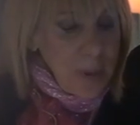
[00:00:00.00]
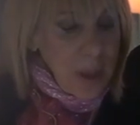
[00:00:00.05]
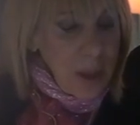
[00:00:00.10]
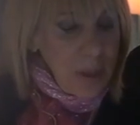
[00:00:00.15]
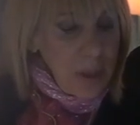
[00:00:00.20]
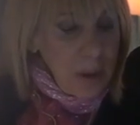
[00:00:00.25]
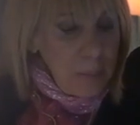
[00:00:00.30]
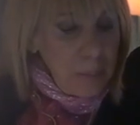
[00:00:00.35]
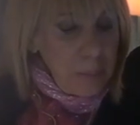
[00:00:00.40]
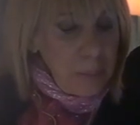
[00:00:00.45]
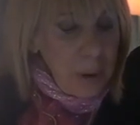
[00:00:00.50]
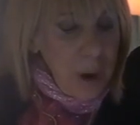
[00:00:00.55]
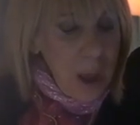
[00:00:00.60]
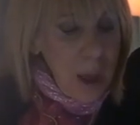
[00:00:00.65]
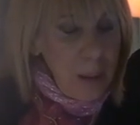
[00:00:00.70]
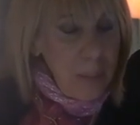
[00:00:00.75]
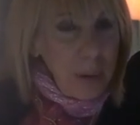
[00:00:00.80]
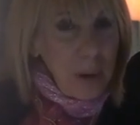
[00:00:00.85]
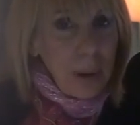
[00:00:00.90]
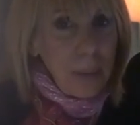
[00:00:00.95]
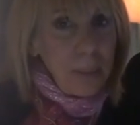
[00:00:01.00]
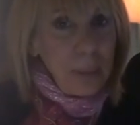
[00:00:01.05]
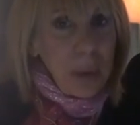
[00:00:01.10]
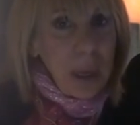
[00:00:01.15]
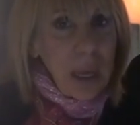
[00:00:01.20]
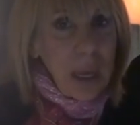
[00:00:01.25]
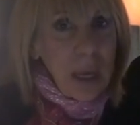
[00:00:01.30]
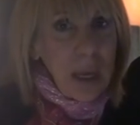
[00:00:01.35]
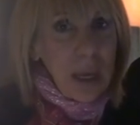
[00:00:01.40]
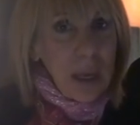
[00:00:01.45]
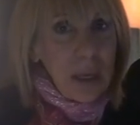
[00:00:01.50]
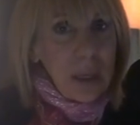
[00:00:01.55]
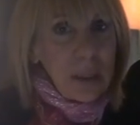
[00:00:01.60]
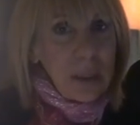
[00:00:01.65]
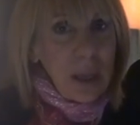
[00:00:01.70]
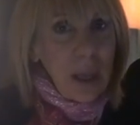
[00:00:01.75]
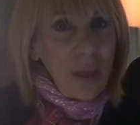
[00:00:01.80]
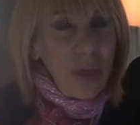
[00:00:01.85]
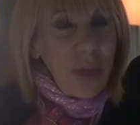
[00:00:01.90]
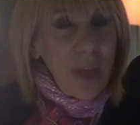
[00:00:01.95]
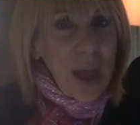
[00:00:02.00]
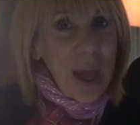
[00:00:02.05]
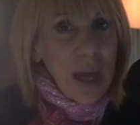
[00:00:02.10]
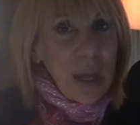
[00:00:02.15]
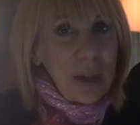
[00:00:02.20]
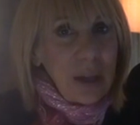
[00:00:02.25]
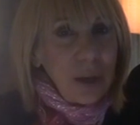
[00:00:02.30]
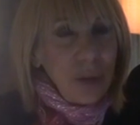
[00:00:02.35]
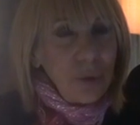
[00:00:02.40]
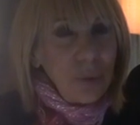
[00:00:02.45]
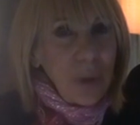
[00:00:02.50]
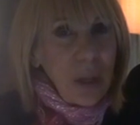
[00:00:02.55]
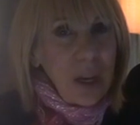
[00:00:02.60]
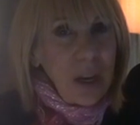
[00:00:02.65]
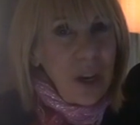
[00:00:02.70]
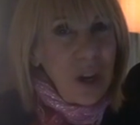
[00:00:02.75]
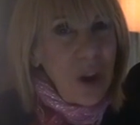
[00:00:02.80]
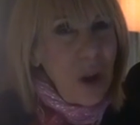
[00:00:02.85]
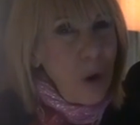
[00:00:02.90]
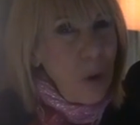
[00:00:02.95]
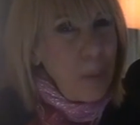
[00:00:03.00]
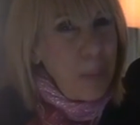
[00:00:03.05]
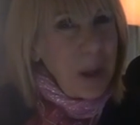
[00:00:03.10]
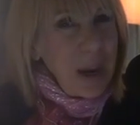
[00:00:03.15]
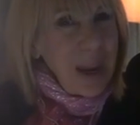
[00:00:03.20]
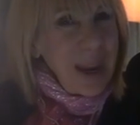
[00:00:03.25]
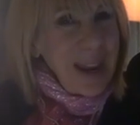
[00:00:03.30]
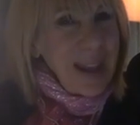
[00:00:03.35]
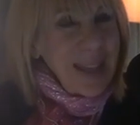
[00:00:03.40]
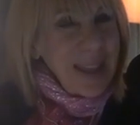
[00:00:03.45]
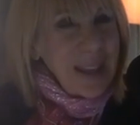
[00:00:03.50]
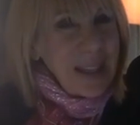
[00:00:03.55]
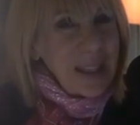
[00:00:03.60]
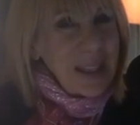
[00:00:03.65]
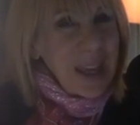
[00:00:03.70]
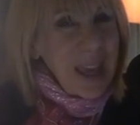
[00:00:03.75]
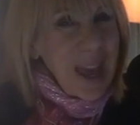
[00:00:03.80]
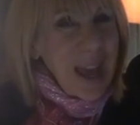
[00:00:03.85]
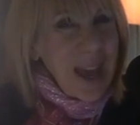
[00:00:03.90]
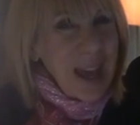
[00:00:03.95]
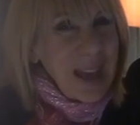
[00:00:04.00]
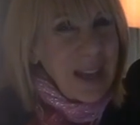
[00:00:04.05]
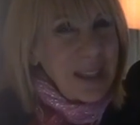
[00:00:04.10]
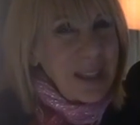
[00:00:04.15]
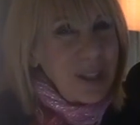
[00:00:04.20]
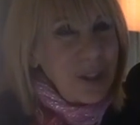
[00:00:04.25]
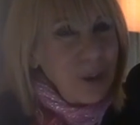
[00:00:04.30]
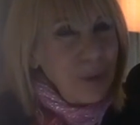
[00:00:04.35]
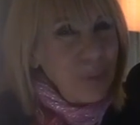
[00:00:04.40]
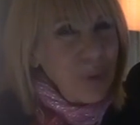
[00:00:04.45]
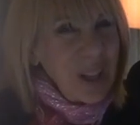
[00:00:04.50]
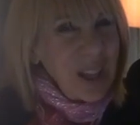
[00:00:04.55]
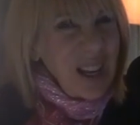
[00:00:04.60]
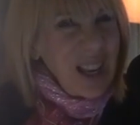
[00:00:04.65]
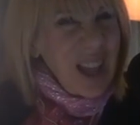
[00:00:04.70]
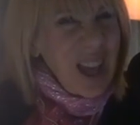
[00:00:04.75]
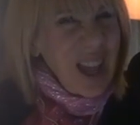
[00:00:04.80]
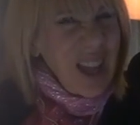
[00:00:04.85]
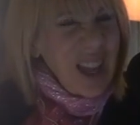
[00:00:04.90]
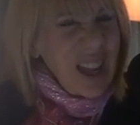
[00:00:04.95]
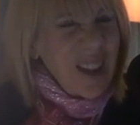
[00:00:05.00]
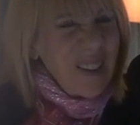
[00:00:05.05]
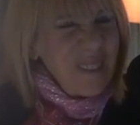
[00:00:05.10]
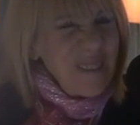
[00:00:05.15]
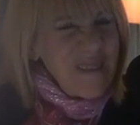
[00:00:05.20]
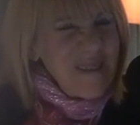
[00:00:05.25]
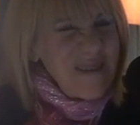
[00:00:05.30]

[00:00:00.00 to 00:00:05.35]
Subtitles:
The problem is that there's really nobody in this cast to really like.